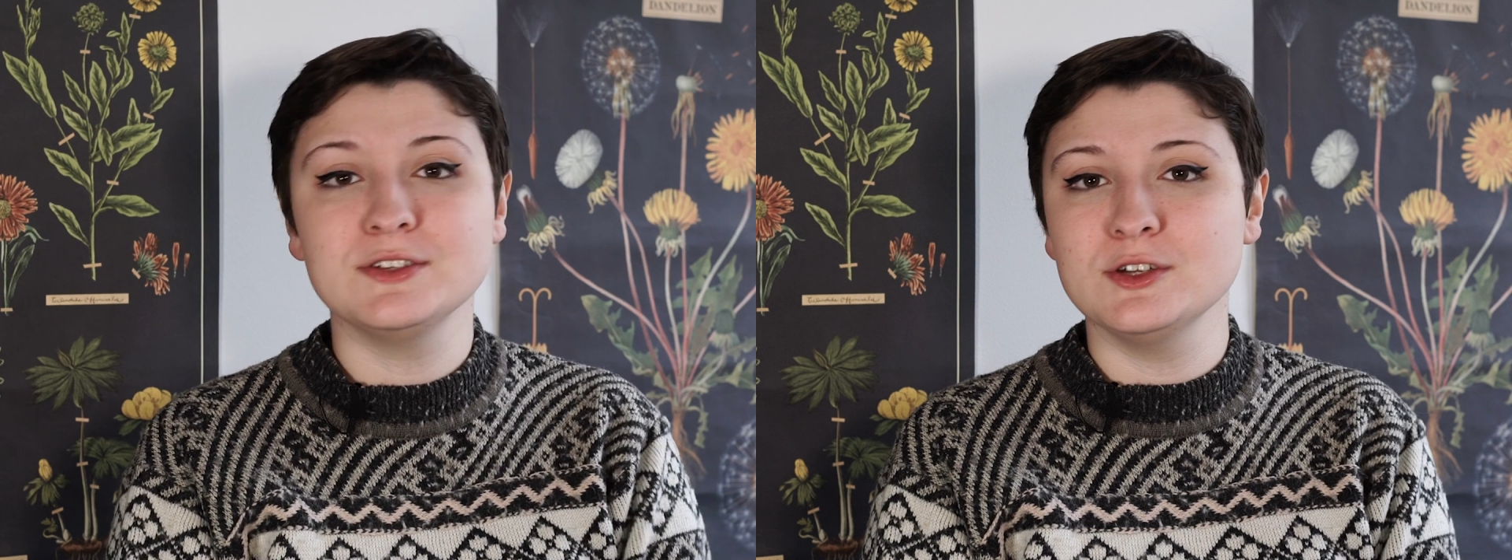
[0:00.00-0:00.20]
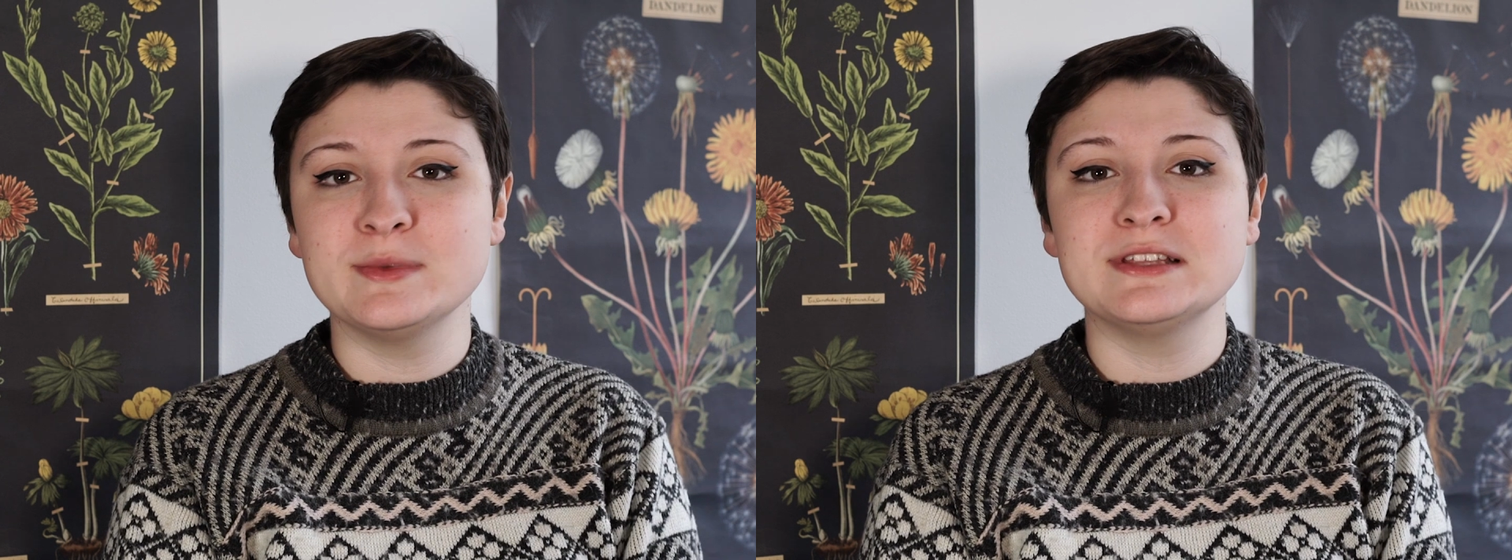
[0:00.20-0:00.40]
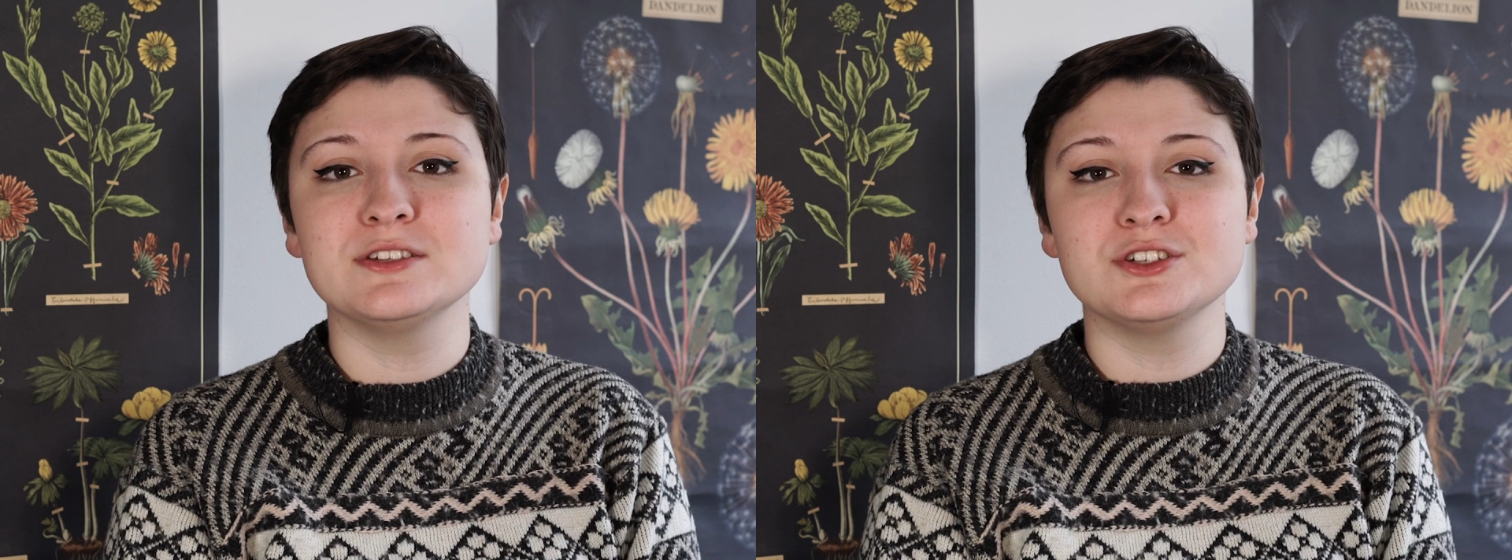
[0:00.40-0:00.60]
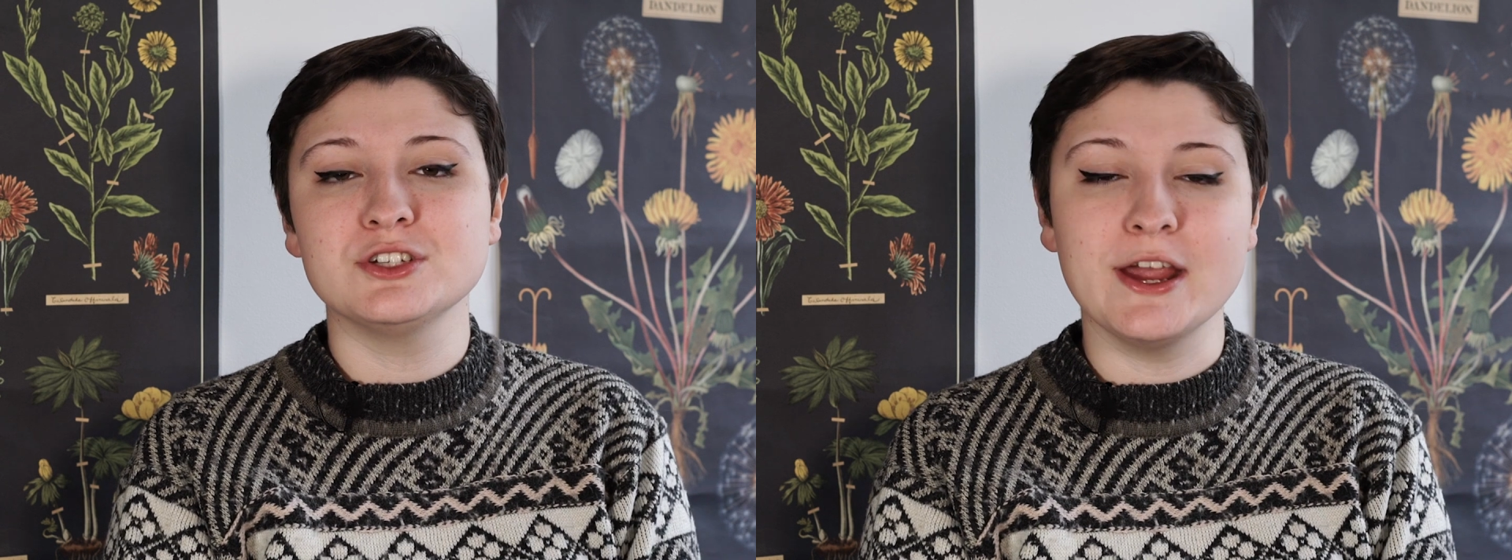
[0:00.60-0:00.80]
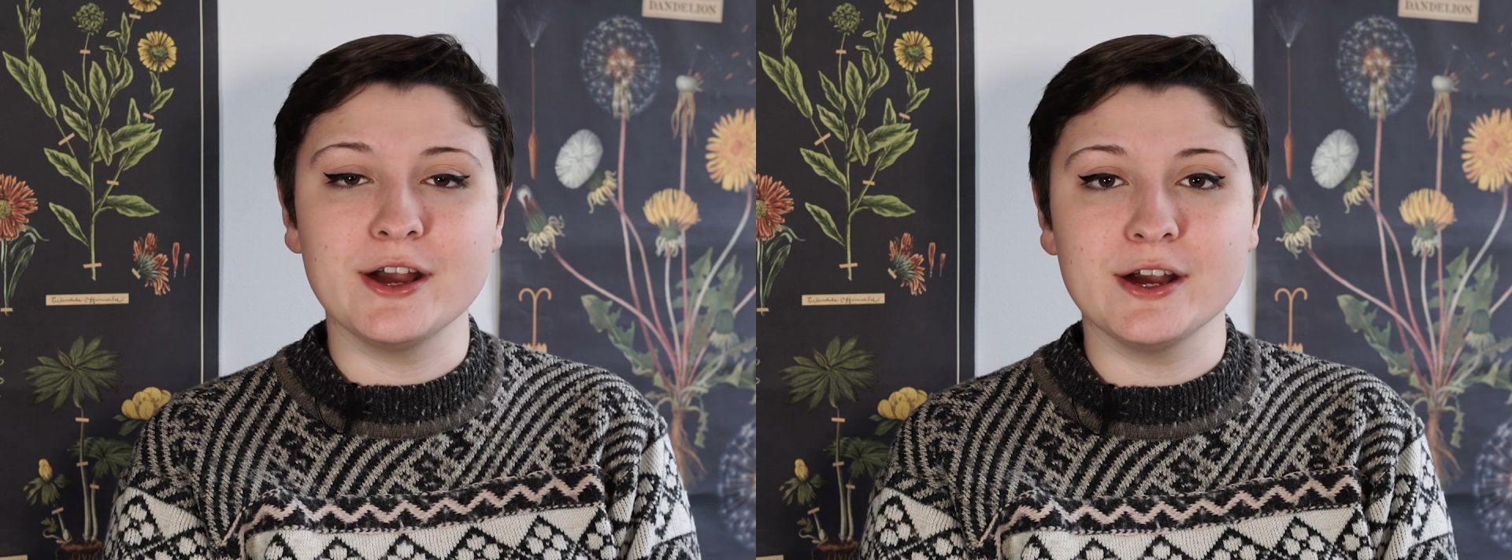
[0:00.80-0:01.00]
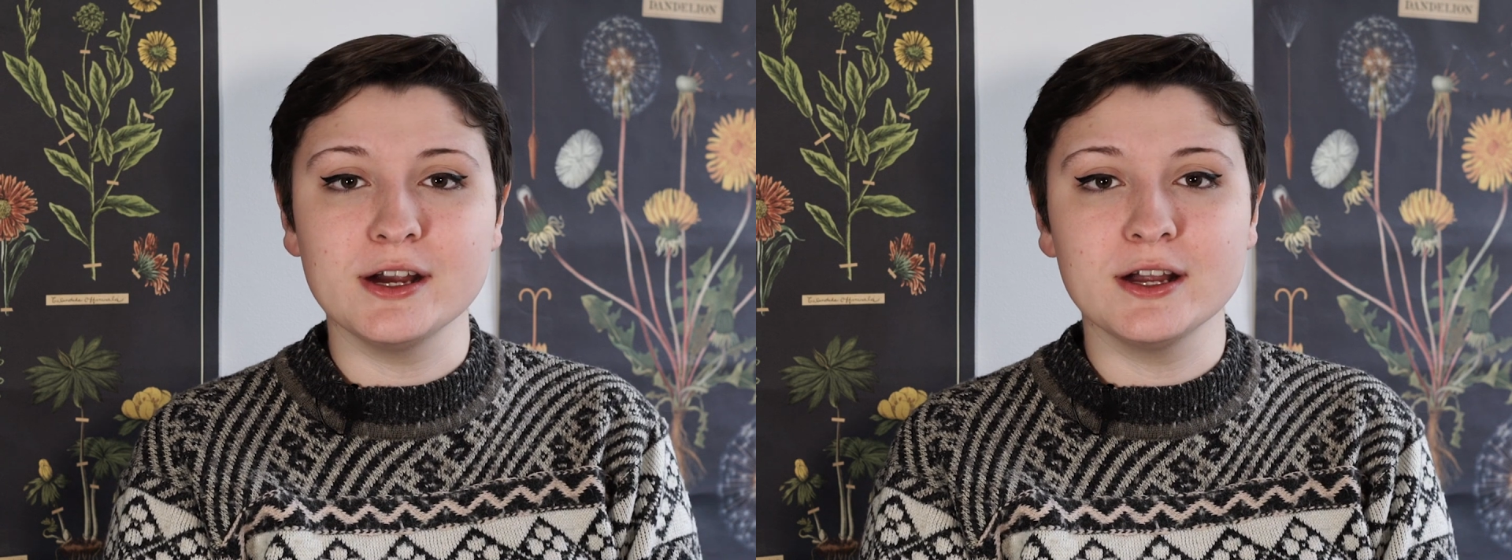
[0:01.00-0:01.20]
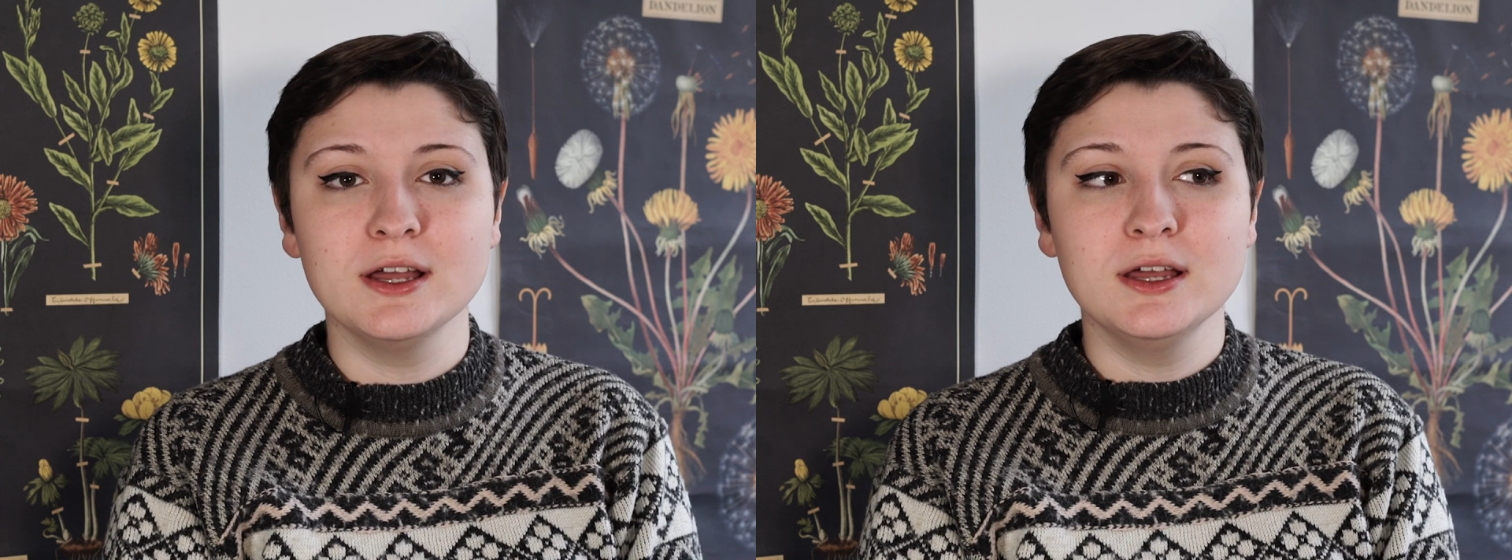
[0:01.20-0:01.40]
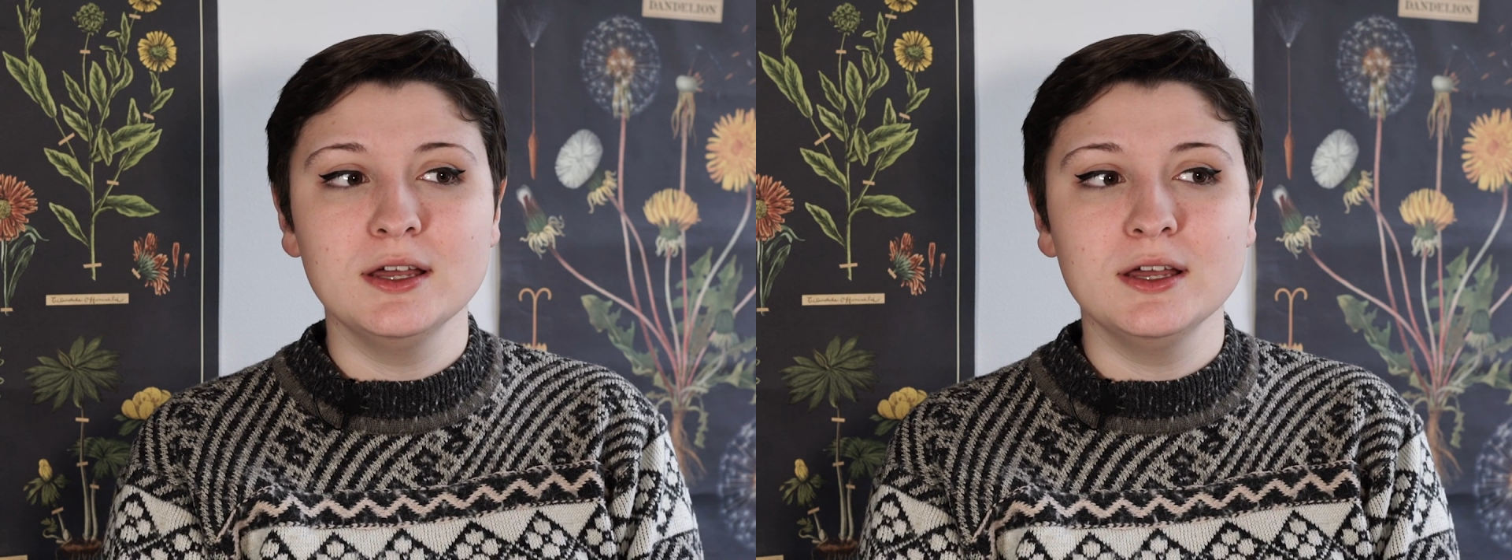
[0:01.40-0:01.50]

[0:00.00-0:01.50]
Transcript: humans share.